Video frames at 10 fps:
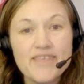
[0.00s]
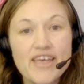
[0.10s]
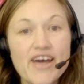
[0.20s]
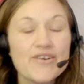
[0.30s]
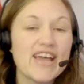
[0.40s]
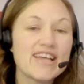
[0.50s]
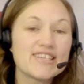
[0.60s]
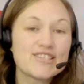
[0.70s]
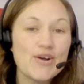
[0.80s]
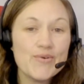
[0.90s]
Okay,
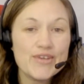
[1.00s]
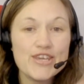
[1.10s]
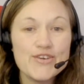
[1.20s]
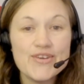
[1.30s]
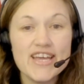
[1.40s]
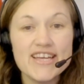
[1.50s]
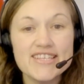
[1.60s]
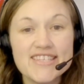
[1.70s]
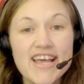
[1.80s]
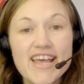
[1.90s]
so
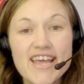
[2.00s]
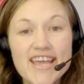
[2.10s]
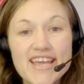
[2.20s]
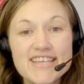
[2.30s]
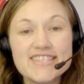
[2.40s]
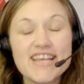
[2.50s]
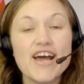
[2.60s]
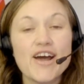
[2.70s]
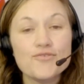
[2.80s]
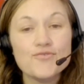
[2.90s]
Qkids is
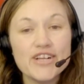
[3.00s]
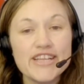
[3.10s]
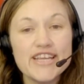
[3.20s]
a really